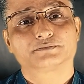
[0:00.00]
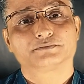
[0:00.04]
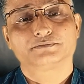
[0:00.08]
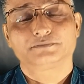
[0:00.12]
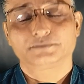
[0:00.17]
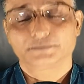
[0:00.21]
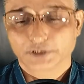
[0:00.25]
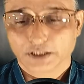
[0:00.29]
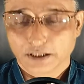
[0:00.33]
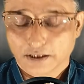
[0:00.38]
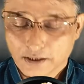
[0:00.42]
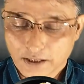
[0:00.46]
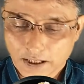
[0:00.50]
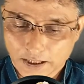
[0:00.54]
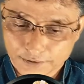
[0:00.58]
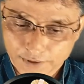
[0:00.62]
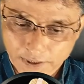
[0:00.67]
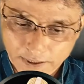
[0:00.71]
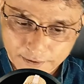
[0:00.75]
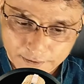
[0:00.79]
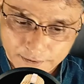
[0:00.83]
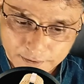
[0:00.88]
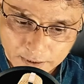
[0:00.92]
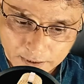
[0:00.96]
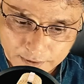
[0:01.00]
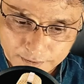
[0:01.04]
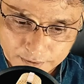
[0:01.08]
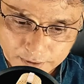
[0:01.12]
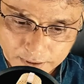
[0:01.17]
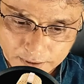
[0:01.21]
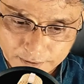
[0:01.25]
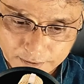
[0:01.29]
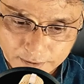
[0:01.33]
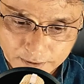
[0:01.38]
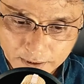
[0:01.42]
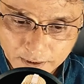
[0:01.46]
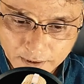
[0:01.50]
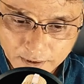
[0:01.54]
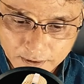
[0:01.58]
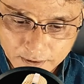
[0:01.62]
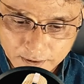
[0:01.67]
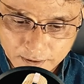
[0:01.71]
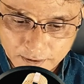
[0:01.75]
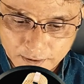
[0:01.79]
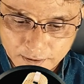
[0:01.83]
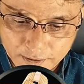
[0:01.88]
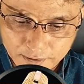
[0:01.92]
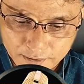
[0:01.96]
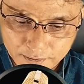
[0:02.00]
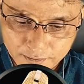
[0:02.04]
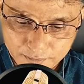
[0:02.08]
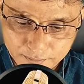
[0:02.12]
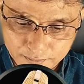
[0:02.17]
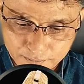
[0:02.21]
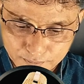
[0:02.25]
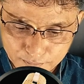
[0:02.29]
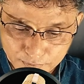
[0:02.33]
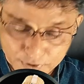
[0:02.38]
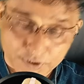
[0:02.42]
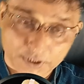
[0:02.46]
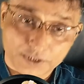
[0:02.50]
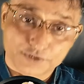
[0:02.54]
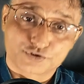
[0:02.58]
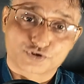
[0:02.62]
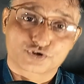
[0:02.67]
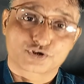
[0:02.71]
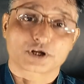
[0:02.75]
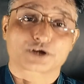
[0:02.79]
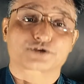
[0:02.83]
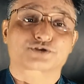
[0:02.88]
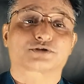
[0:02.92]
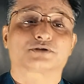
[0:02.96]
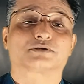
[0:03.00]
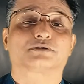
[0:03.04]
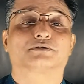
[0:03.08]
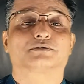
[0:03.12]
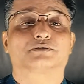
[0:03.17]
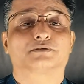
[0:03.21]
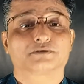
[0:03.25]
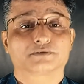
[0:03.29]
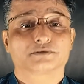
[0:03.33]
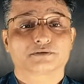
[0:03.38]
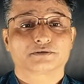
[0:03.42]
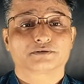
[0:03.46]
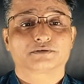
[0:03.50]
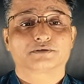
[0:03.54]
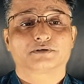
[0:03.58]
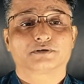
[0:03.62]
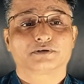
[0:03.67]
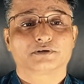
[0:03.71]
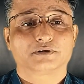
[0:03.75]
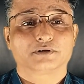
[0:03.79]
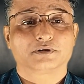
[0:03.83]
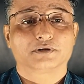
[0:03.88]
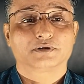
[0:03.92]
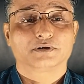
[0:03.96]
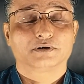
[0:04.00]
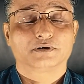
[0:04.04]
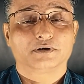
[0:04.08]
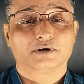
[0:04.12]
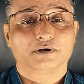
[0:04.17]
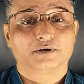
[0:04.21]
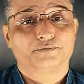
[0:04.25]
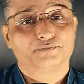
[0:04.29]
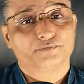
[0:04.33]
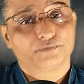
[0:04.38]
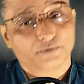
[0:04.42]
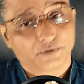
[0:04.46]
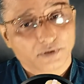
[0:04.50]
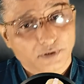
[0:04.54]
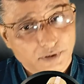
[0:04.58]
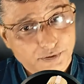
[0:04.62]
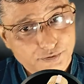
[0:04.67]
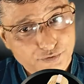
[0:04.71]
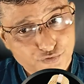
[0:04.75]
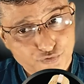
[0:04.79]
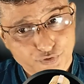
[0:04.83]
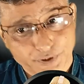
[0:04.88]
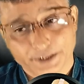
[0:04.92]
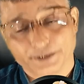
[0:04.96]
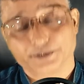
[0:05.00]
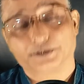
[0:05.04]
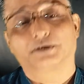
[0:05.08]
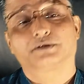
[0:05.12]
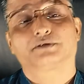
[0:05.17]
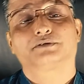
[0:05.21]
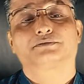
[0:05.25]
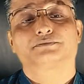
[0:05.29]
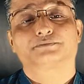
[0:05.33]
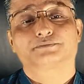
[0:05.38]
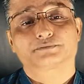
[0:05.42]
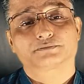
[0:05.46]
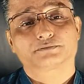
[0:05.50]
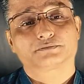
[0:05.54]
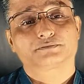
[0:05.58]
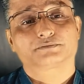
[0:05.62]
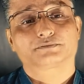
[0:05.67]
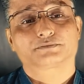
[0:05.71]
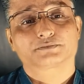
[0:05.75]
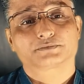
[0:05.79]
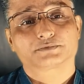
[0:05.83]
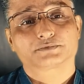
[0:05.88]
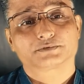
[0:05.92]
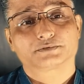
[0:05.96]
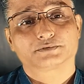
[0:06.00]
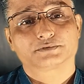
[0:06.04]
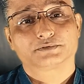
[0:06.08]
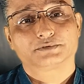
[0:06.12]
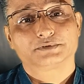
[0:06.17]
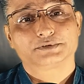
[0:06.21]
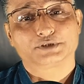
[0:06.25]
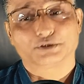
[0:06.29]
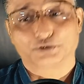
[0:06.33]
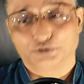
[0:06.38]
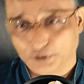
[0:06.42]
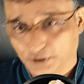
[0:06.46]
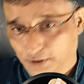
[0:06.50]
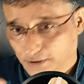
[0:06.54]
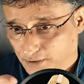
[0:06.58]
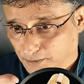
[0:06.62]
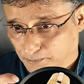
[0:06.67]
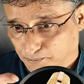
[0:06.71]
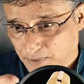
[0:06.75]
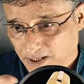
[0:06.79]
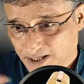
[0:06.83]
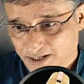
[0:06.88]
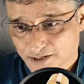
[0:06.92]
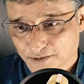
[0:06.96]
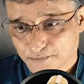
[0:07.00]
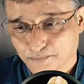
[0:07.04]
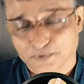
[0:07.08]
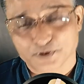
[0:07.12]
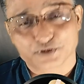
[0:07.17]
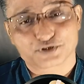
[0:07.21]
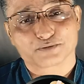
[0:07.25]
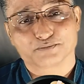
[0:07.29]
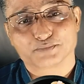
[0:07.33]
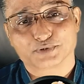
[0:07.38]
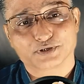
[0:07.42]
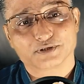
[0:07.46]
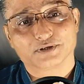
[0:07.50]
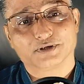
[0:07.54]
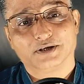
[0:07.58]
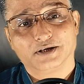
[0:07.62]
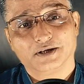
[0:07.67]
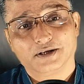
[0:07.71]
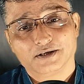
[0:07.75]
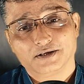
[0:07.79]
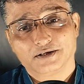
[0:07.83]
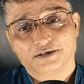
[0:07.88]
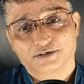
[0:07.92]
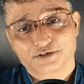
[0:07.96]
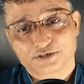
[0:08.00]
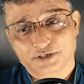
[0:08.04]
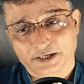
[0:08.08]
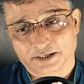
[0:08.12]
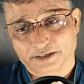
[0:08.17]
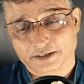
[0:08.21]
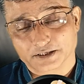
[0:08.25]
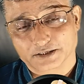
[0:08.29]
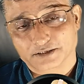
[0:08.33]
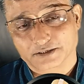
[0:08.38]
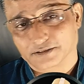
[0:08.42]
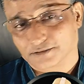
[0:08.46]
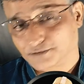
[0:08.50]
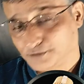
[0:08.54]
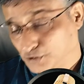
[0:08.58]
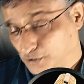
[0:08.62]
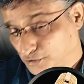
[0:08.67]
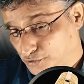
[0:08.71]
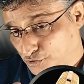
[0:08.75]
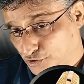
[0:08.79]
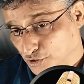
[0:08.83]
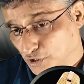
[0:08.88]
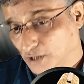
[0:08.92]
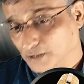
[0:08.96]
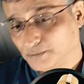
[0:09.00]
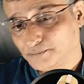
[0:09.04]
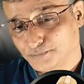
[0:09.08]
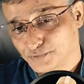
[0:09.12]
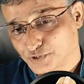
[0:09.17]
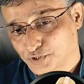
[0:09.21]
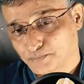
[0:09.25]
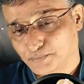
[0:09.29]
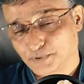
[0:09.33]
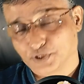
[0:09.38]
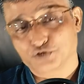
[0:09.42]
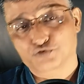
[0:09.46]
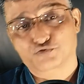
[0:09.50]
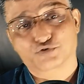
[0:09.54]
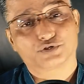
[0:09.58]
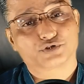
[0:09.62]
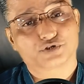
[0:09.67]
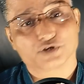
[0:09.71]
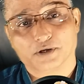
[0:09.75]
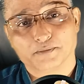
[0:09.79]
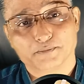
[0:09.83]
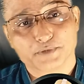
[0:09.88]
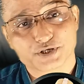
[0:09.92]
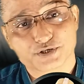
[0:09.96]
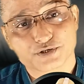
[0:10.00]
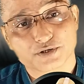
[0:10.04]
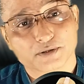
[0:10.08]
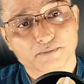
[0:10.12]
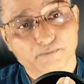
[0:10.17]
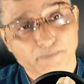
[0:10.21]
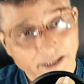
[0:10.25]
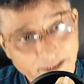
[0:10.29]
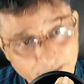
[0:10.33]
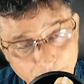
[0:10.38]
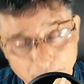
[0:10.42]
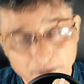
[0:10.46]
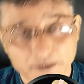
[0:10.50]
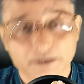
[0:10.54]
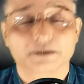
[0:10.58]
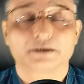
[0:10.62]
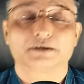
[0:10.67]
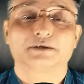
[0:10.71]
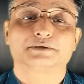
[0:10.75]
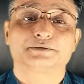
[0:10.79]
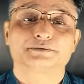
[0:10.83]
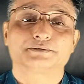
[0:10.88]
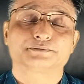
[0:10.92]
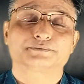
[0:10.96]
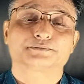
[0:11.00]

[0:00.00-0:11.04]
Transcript: and then with the instruction of a trainer. So here the best possible technique, the term, spiritual term, is a mentor.